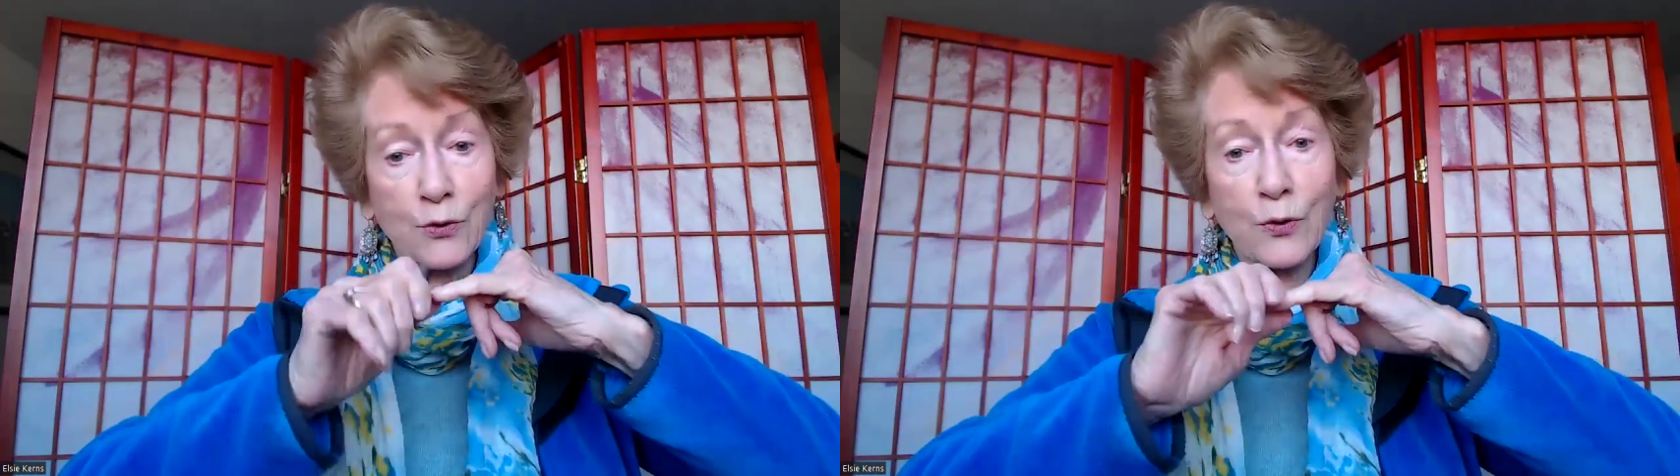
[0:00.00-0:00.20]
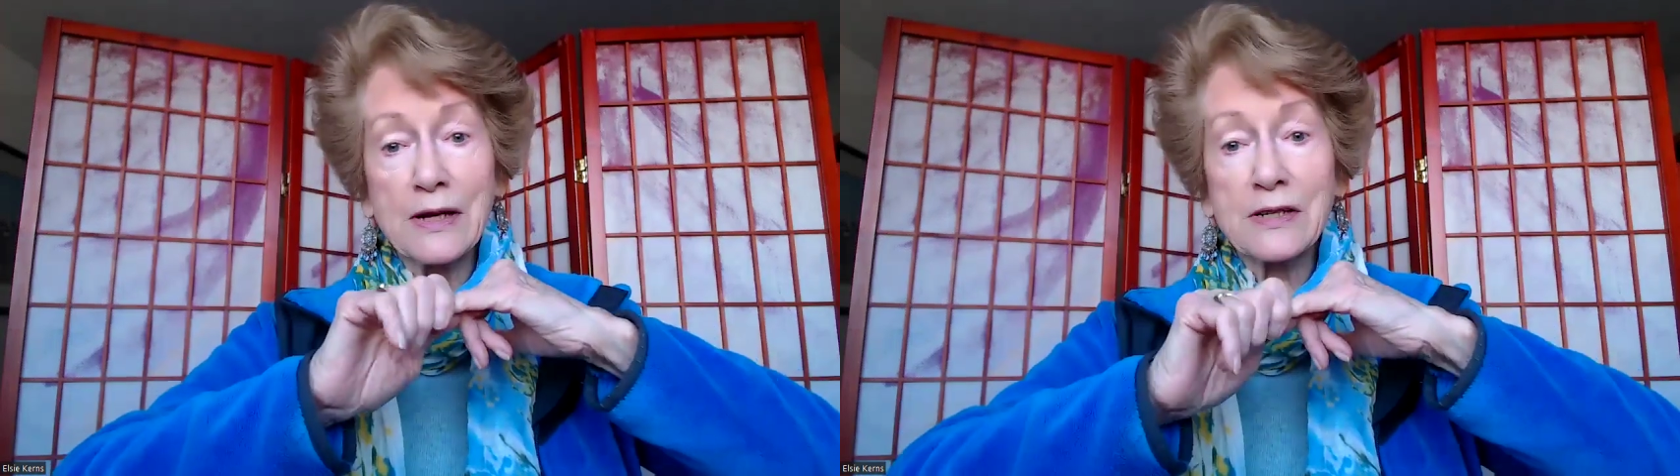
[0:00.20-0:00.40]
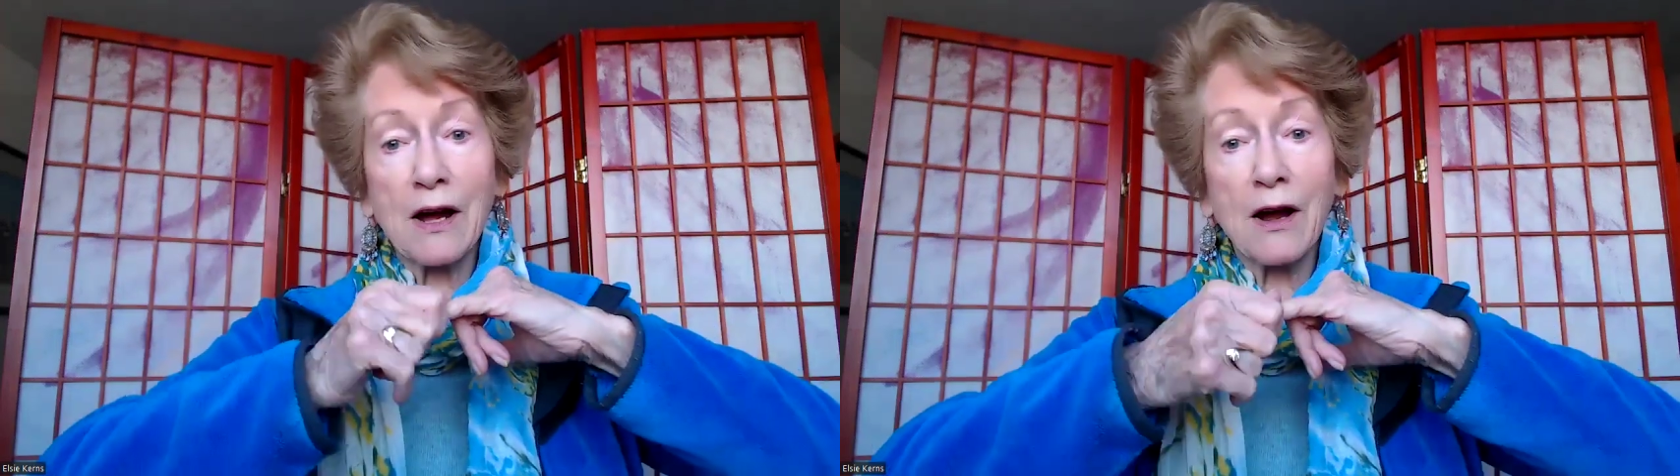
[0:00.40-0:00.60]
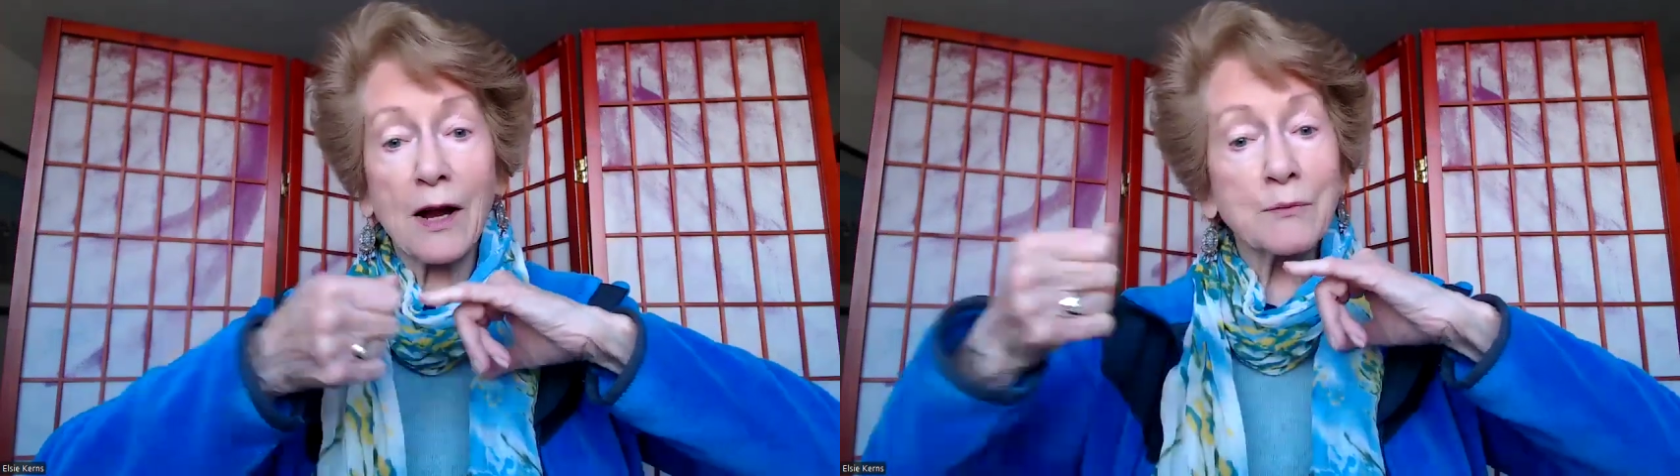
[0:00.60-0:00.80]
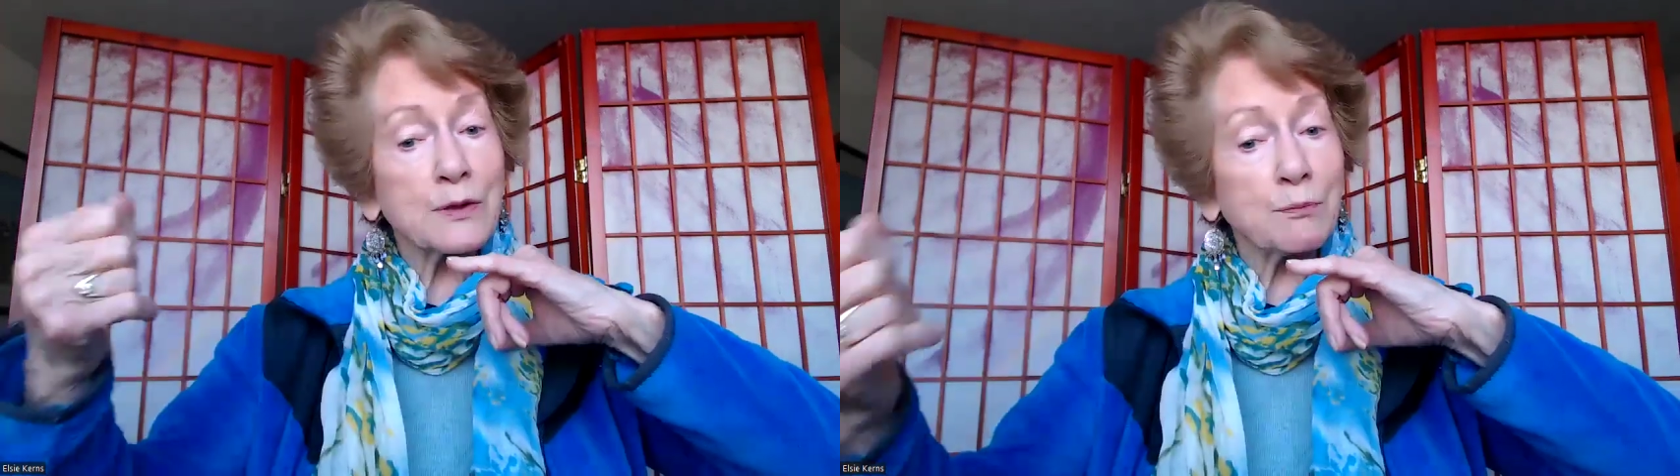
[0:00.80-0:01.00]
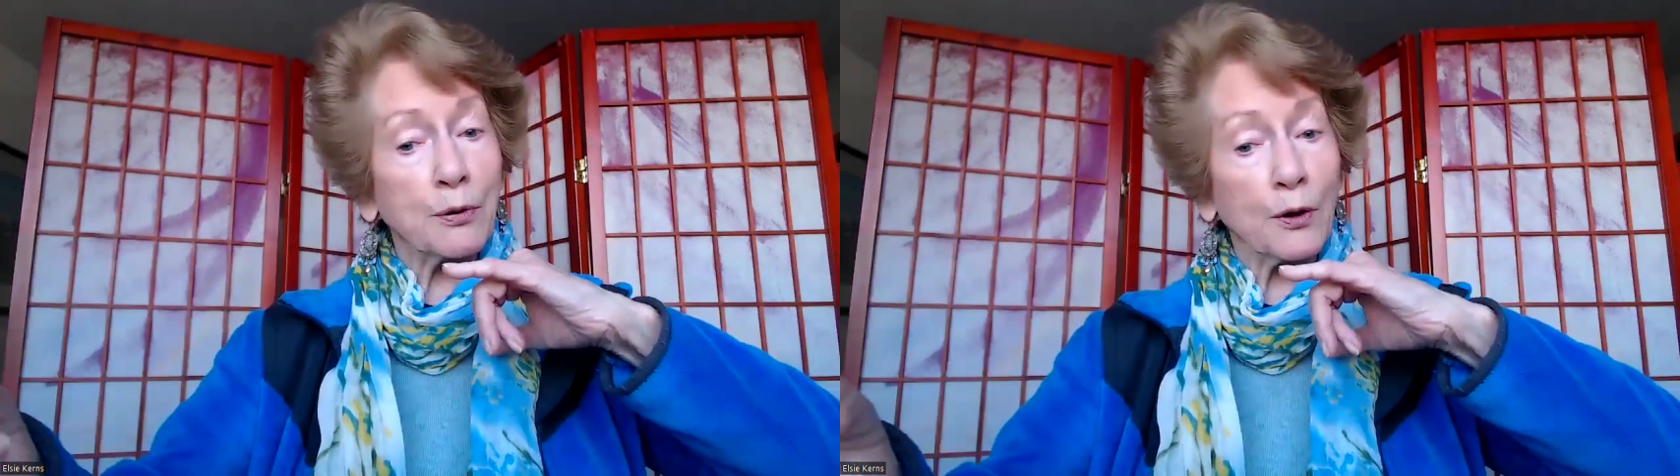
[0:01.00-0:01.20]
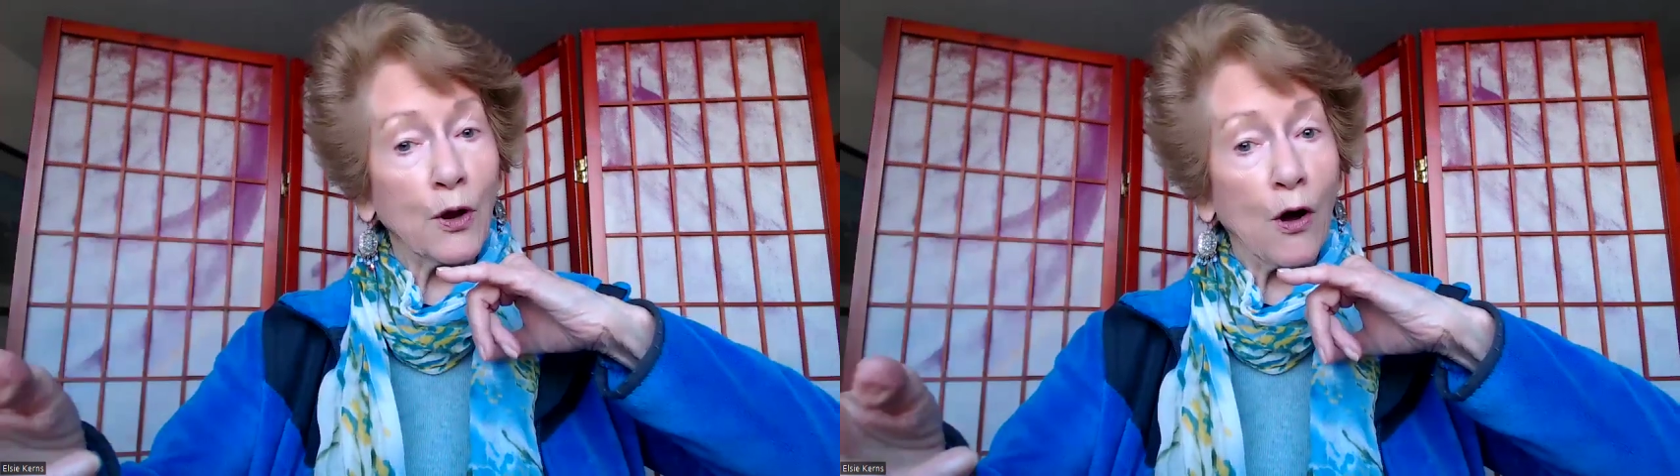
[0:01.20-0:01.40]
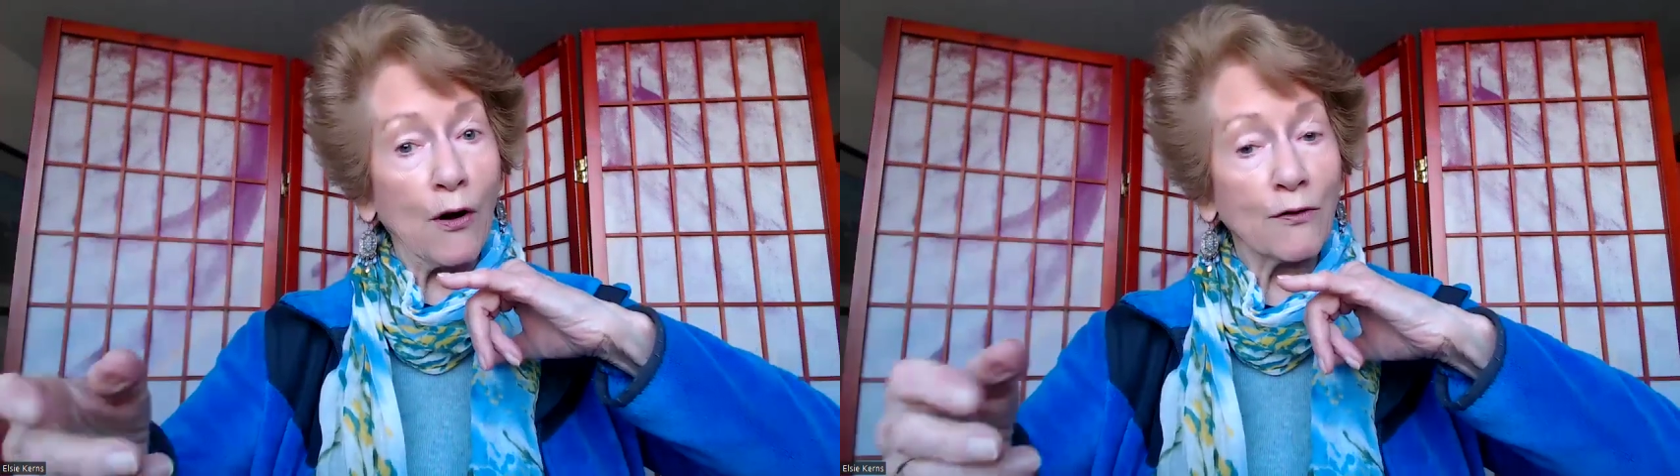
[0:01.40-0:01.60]
3 times,
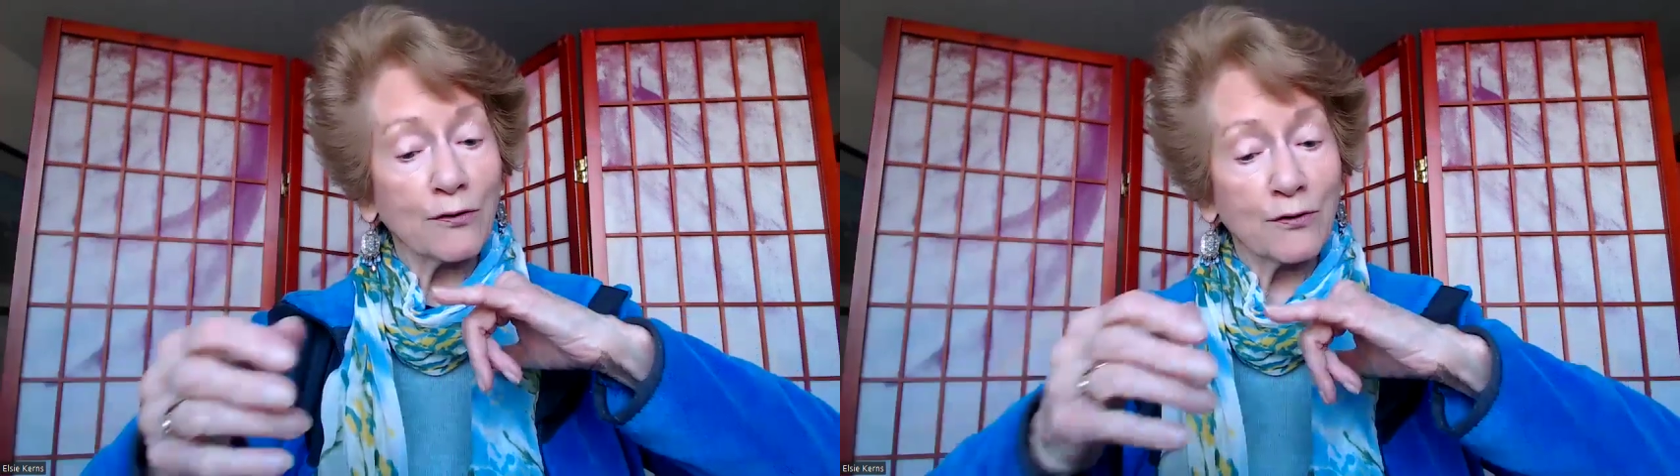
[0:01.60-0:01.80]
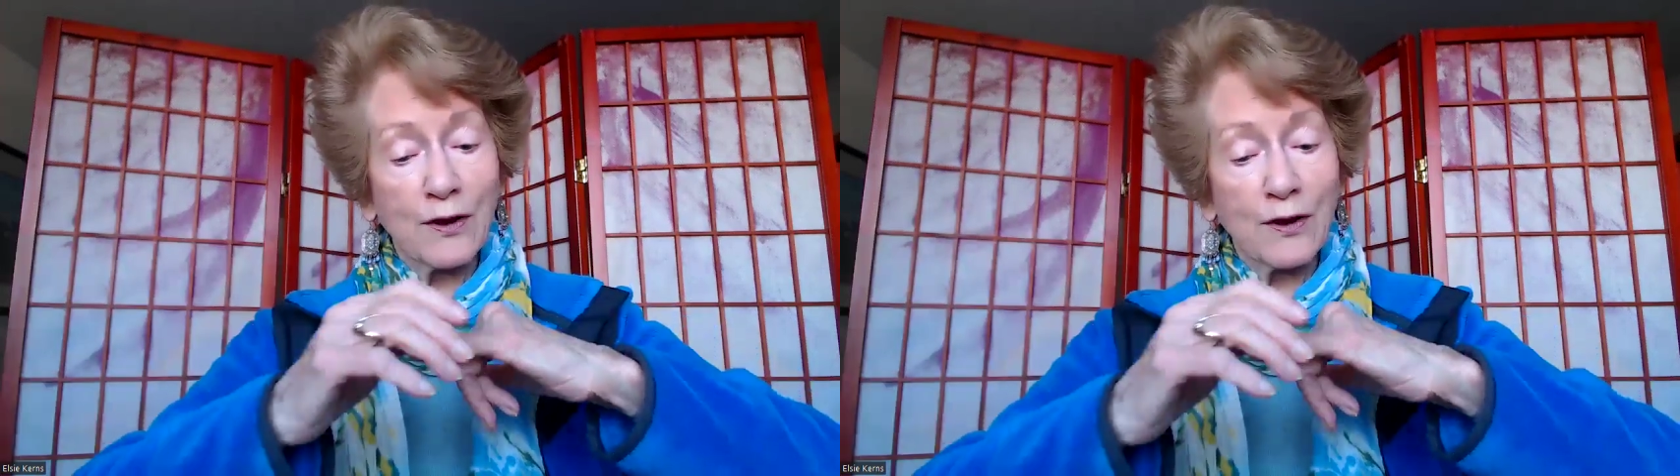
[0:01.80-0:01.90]
pull off.